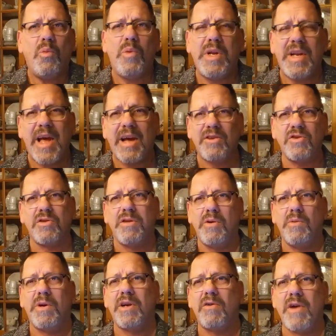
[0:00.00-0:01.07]
We naturally
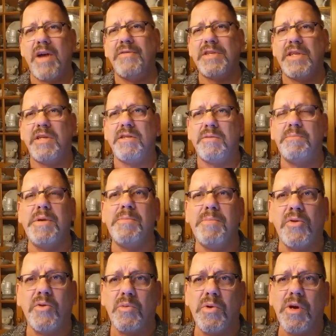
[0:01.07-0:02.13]
want to gravitate to
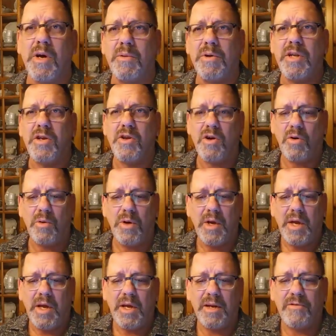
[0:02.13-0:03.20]
people that we already know.
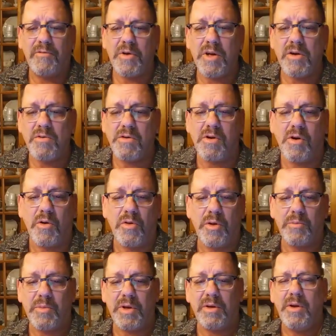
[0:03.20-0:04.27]
And if we don't know
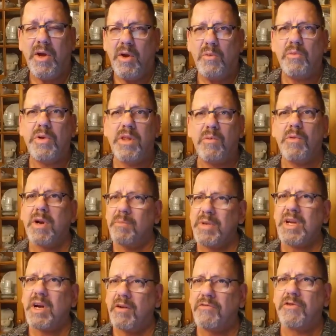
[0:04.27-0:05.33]
them, we really want to
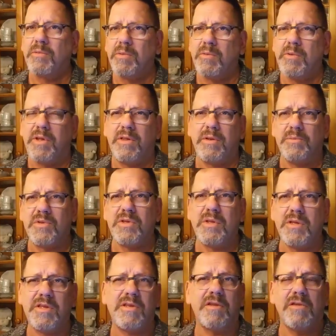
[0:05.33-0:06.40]
be comfortable with them. So
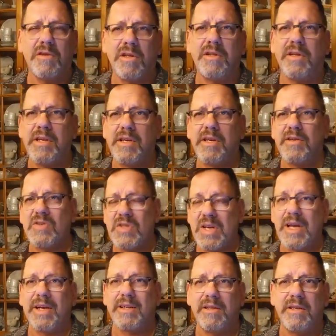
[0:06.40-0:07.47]
they should look like us and
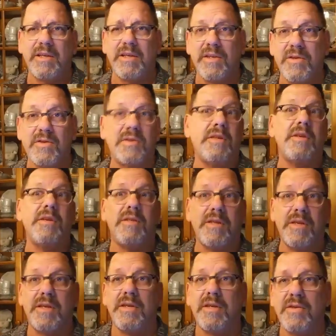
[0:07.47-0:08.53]
act like us, think
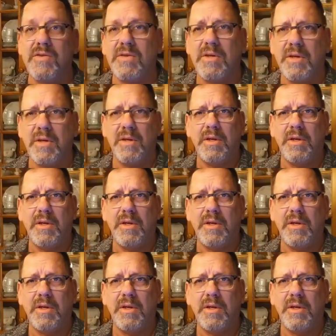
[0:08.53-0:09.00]
like us.